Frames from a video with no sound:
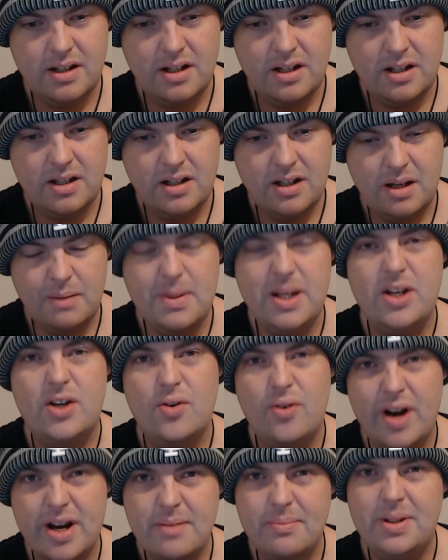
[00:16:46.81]
I'm
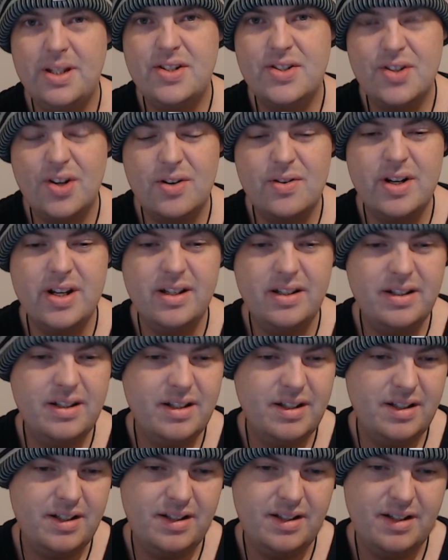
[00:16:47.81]
incredibly sorry
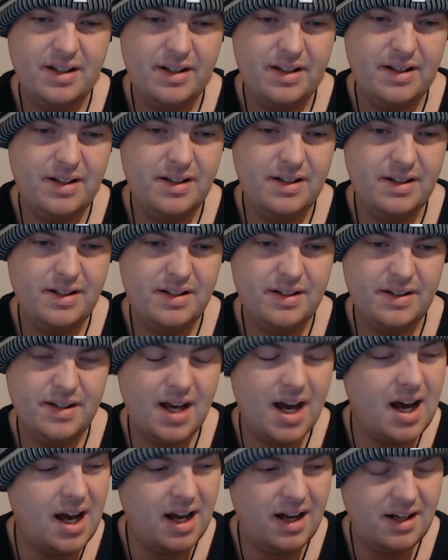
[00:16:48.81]

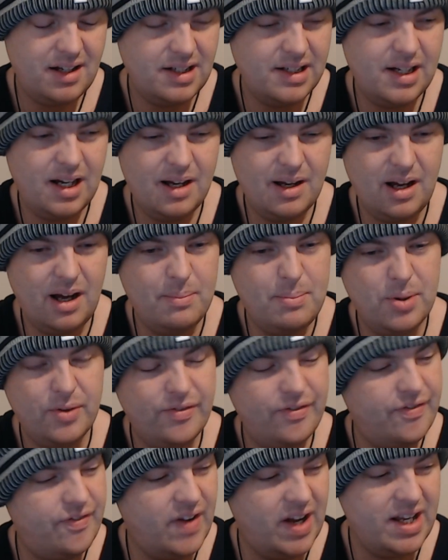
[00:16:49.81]
that I put
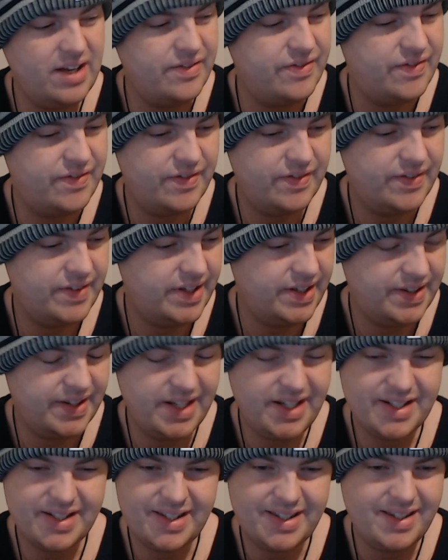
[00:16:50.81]
faith
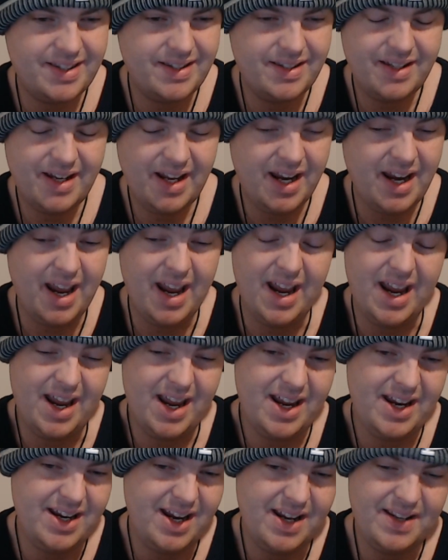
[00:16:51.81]

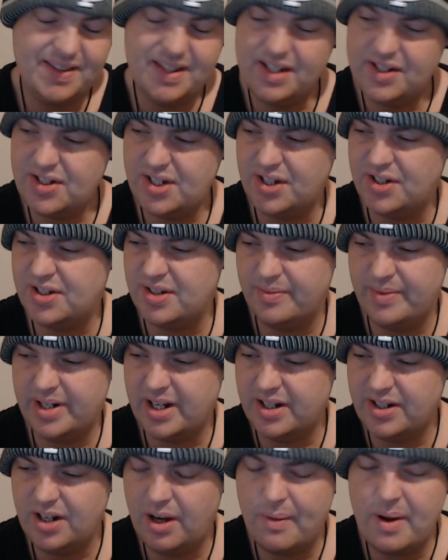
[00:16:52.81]
in this system when I
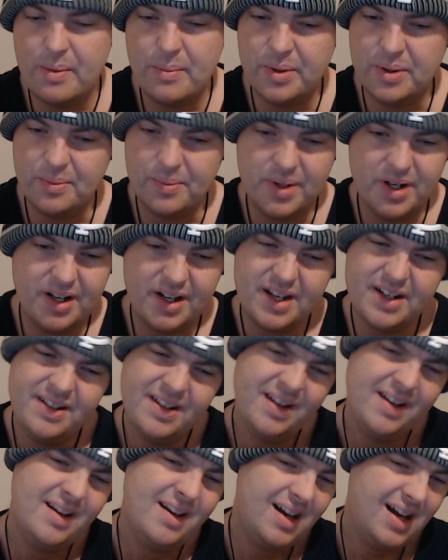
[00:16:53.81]
know it wouldn't work. And
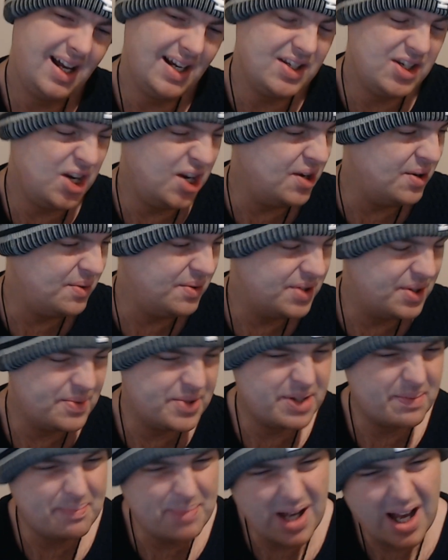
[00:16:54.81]
I knew there was a
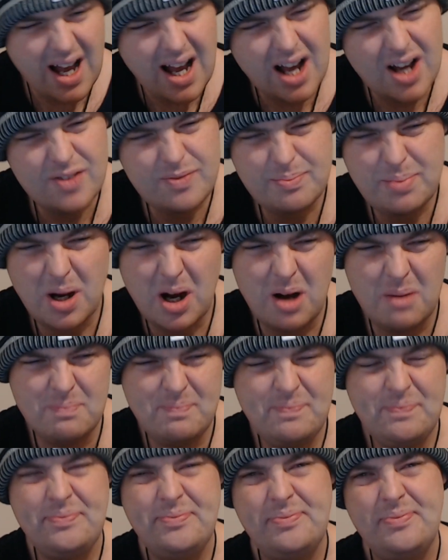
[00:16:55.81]
part of Pom
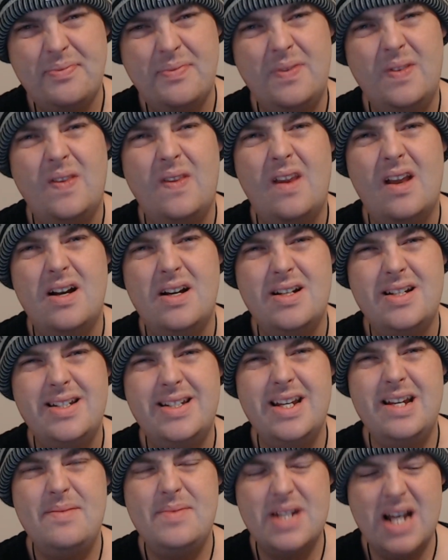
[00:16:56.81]

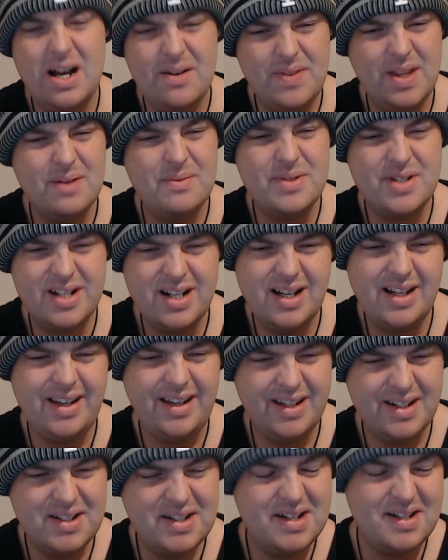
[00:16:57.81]
deep down that was like, you
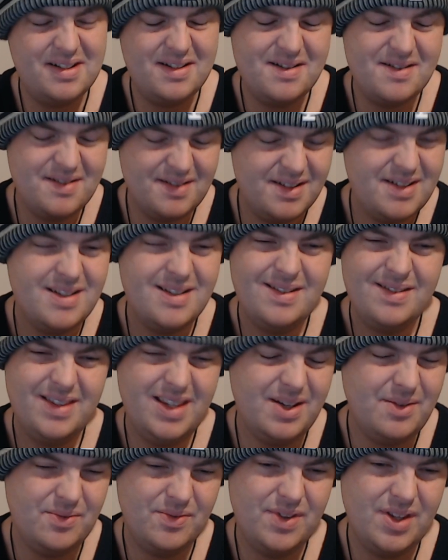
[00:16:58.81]
know,
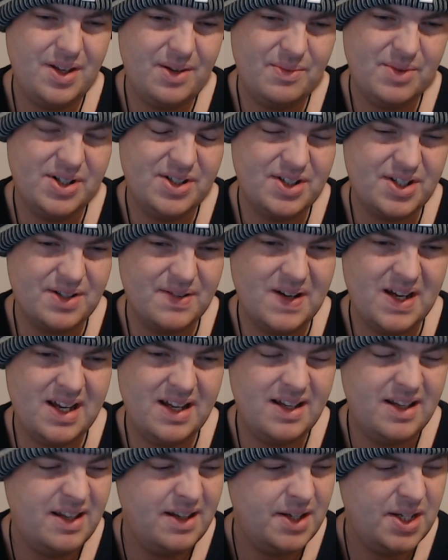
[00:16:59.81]
they won't do it.
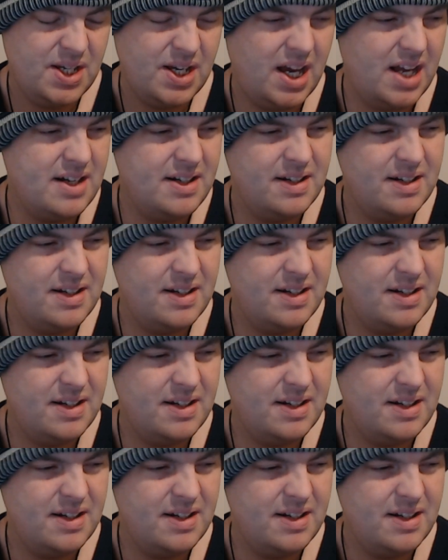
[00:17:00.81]
And